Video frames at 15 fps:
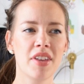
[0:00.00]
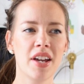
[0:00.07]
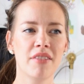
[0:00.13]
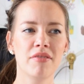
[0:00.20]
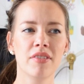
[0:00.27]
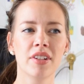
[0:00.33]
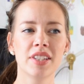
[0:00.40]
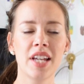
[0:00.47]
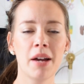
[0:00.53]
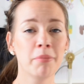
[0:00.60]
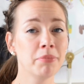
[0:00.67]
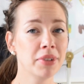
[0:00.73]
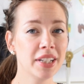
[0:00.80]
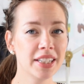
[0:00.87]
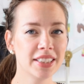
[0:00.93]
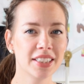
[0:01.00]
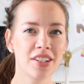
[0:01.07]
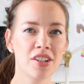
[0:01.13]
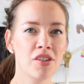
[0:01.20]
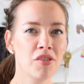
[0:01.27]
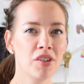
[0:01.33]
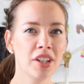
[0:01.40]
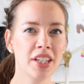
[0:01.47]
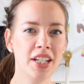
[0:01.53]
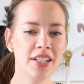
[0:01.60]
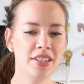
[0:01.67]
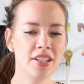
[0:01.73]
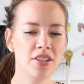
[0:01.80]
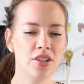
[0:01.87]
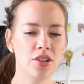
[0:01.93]
They have templates that are really
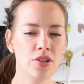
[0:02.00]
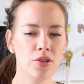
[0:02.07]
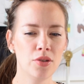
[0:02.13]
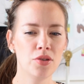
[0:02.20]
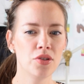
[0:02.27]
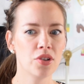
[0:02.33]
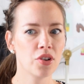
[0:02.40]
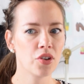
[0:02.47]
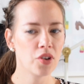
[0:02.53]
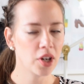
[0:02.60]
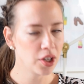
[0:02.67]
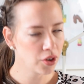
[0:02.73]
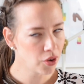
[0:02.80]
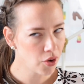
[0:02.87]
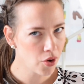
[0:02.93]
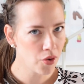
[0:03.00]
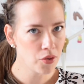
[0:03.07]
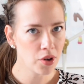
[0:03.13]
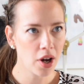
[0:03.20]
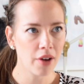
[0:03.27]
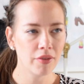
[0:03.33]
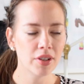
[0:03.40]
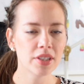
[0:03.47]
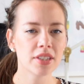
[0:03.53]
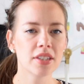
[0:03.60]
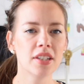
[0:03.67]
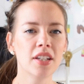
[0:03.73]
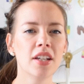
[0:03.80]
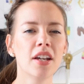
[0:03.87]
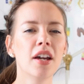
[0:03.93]
easy to use. You can create your own,
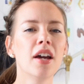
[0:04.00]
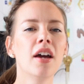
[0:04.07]
obviously.